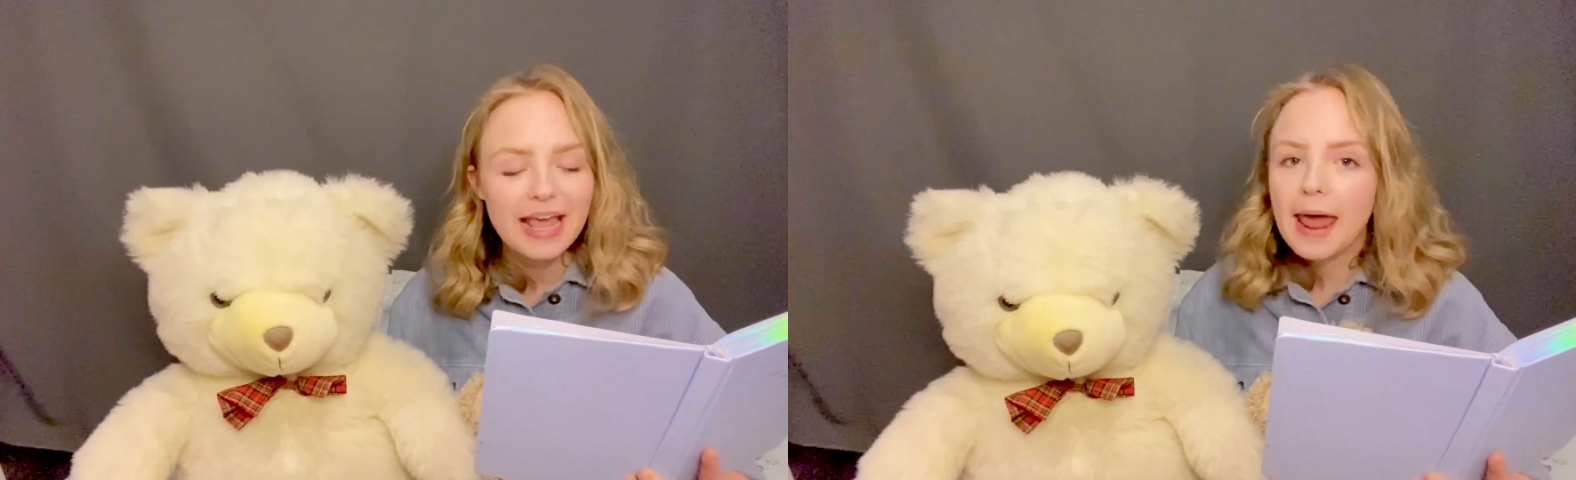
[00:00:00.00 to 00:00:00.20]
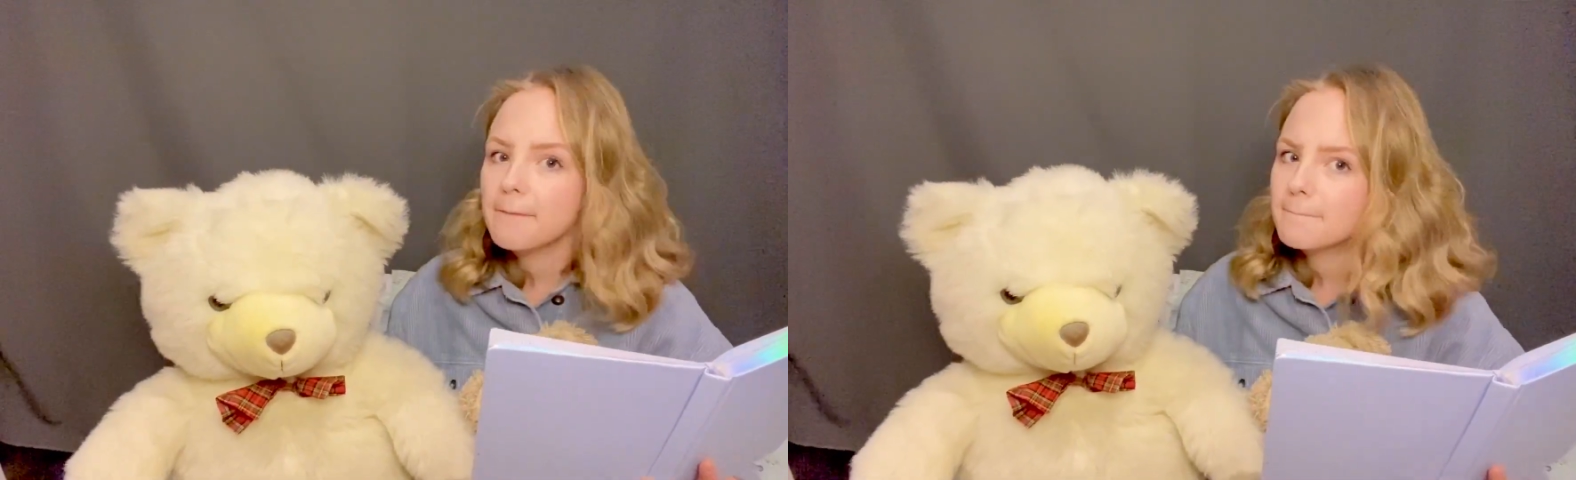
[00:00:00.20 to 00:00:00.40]

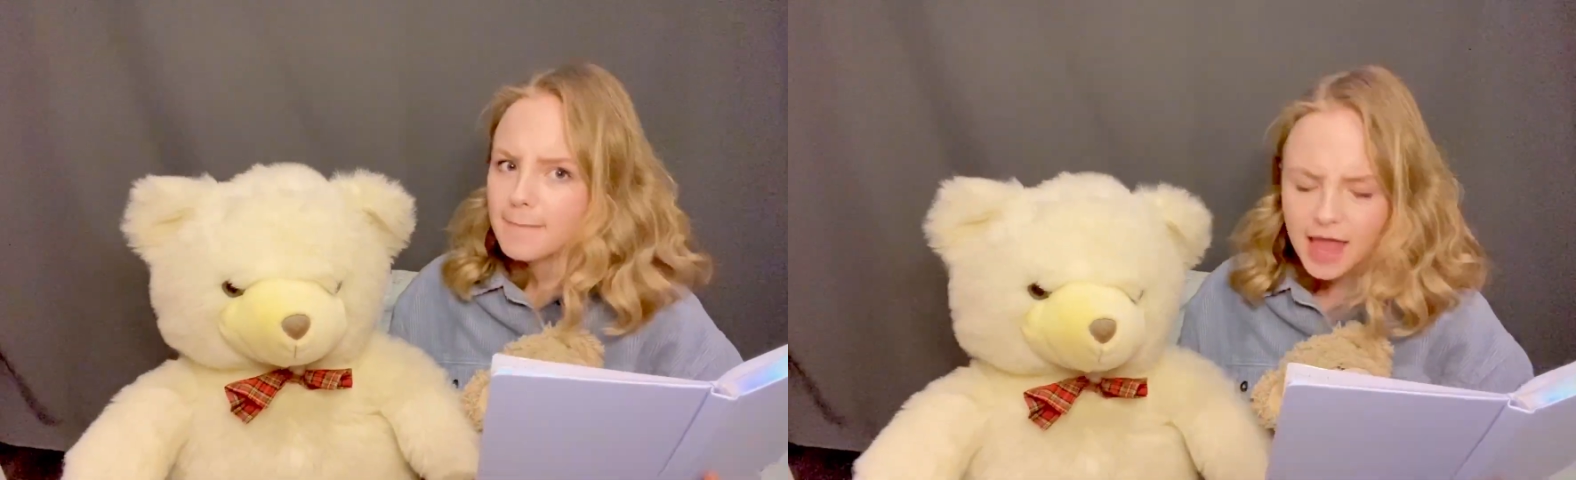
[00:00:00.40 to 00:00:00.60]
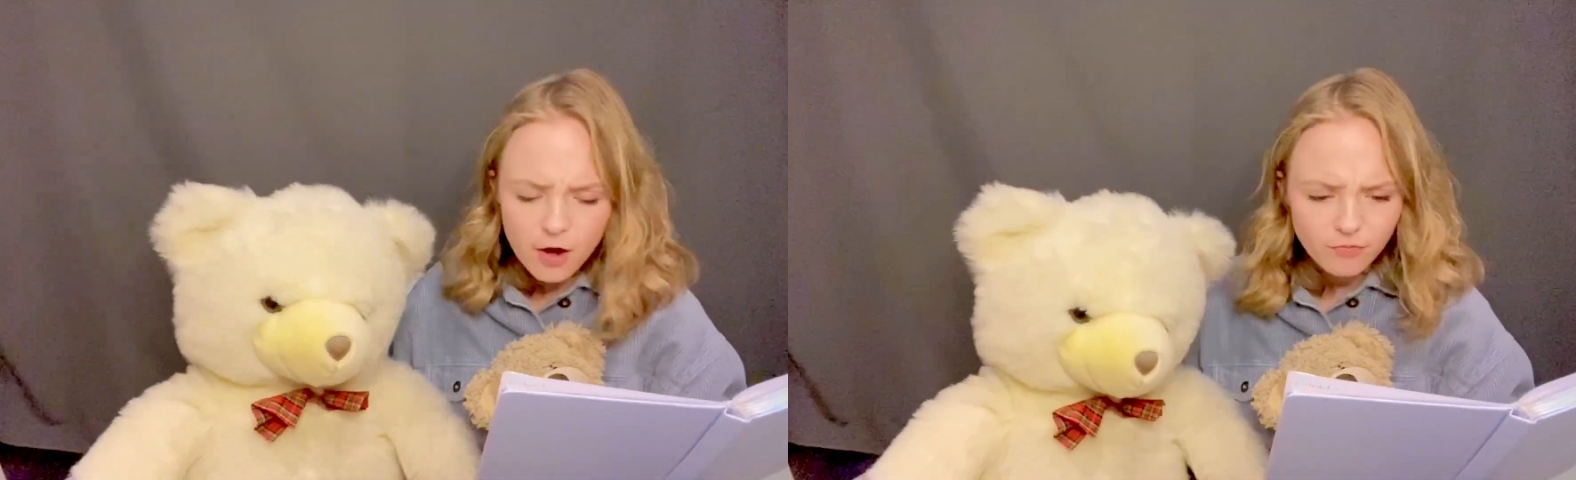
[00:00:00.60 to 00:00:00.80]
and
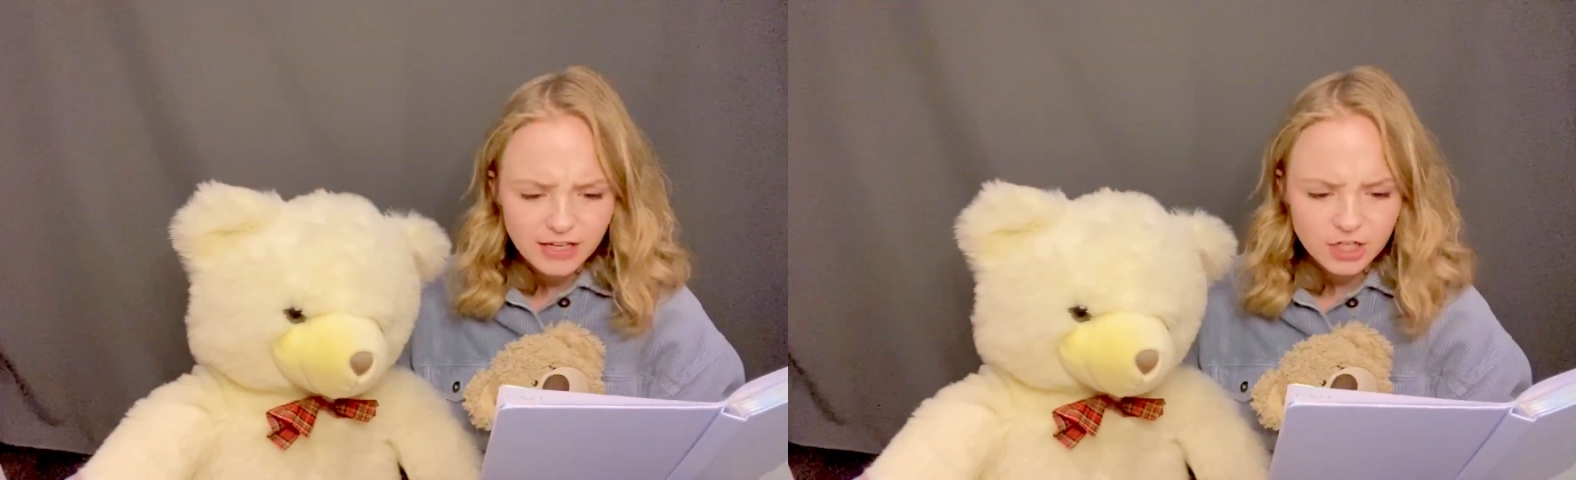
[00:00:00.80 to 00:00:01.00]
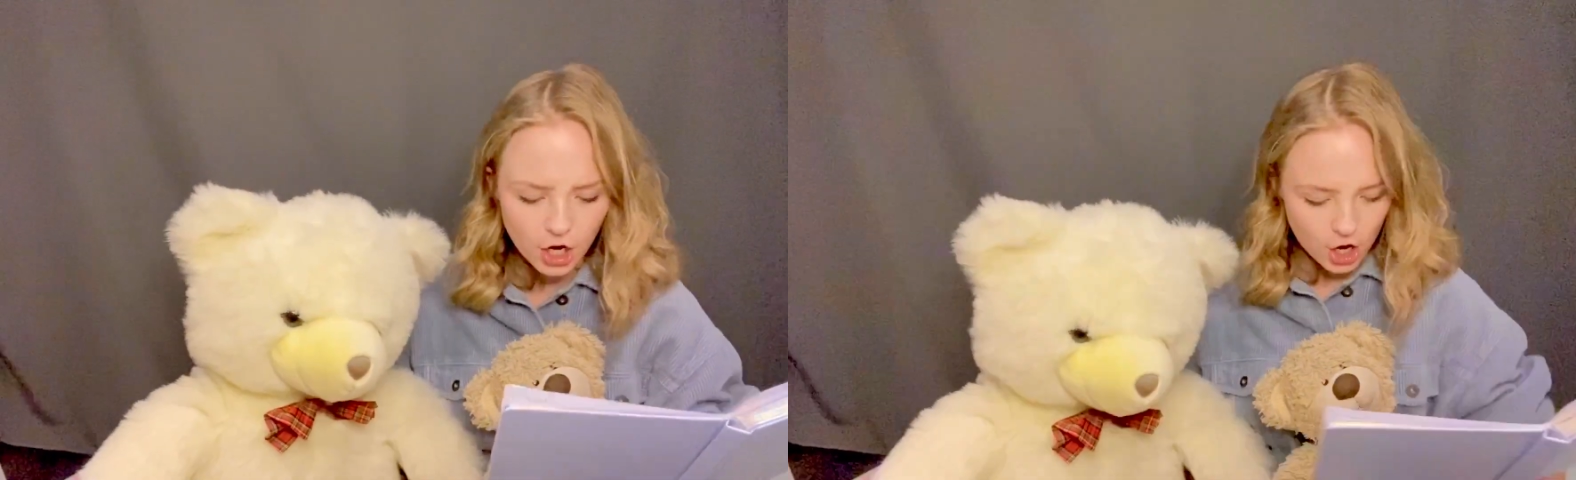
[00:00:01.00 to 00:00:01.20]

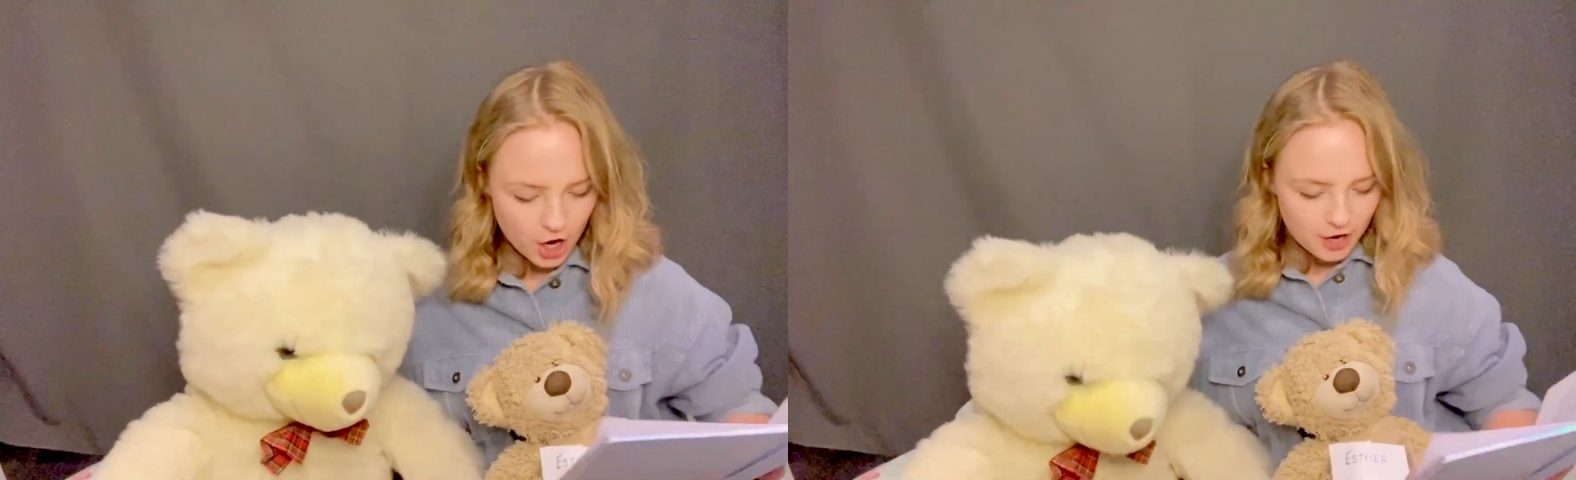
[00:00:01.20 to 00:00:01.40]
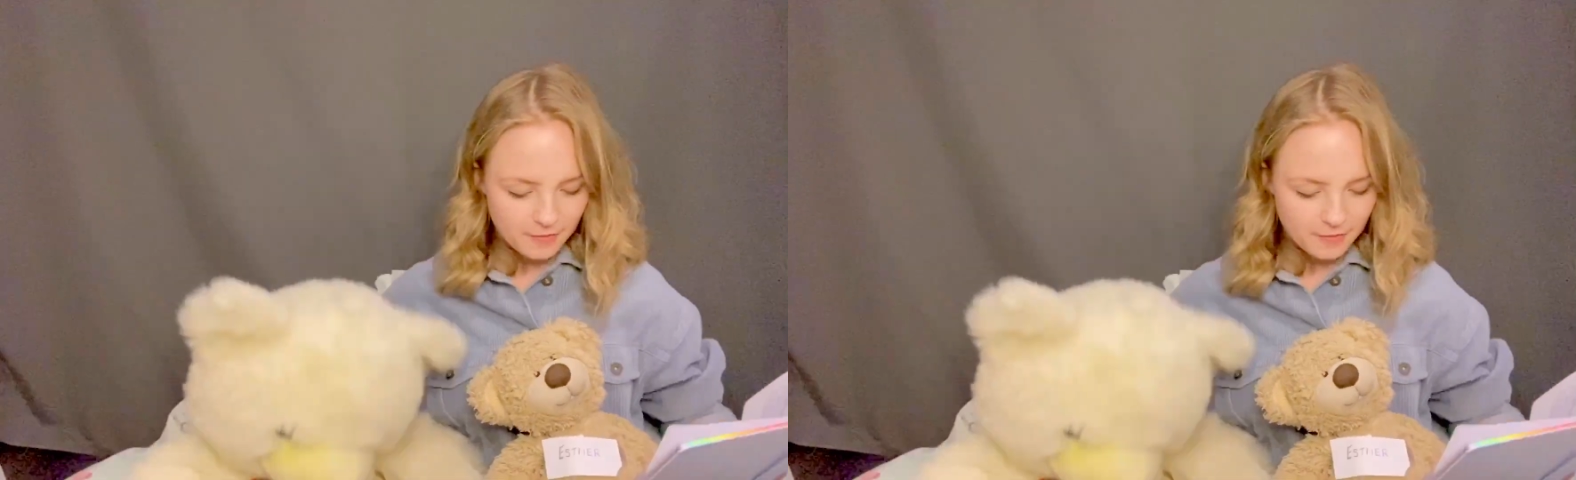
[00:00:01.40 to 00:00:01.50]
married her.